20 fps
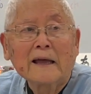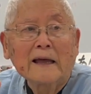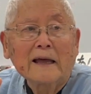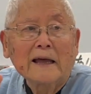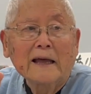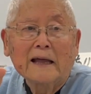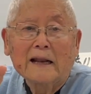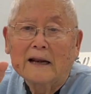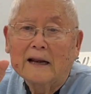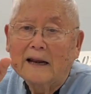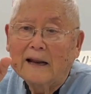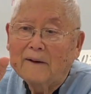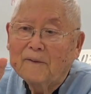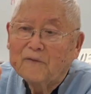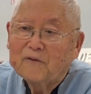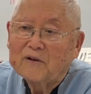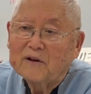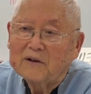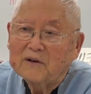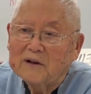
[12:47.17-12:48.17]
and left
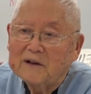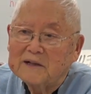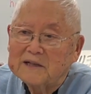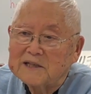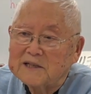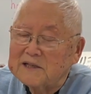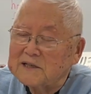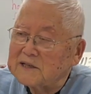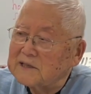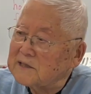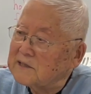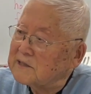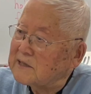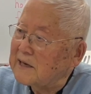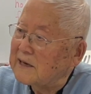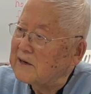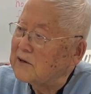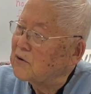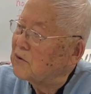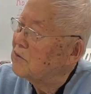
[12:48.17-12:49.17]
the
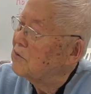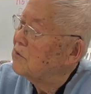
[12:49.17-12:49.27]
center